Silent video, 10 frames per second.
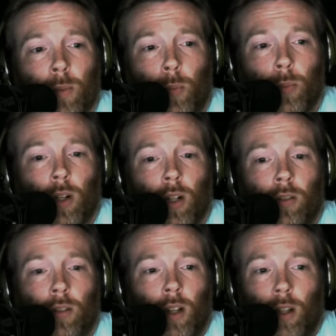Mo
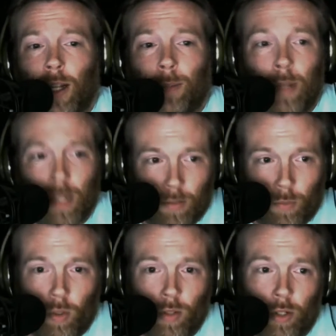Brooks, like many of
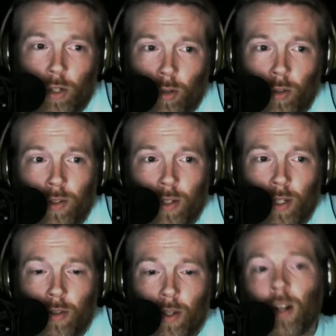the ones that are currently sitting
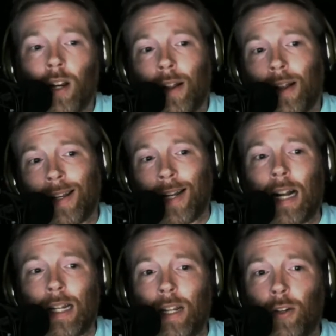in there,
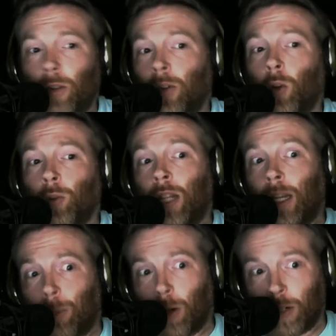got in during the whole
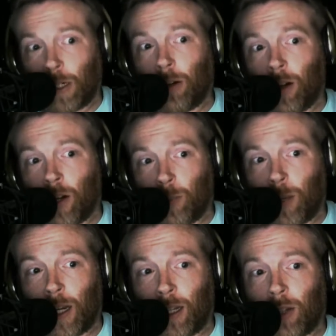Tea Party craze
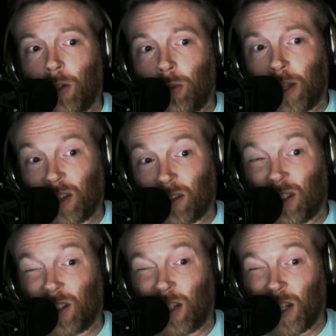back in like
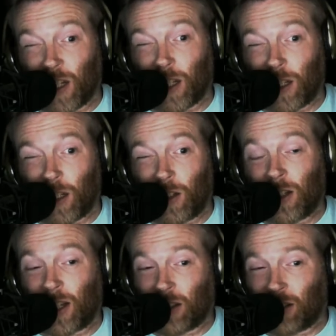
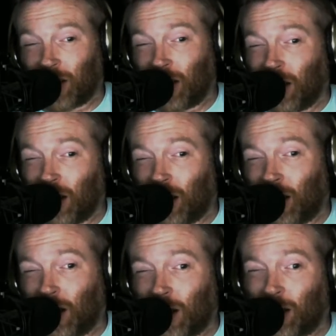
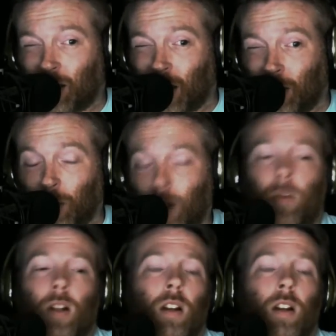2010 time frame,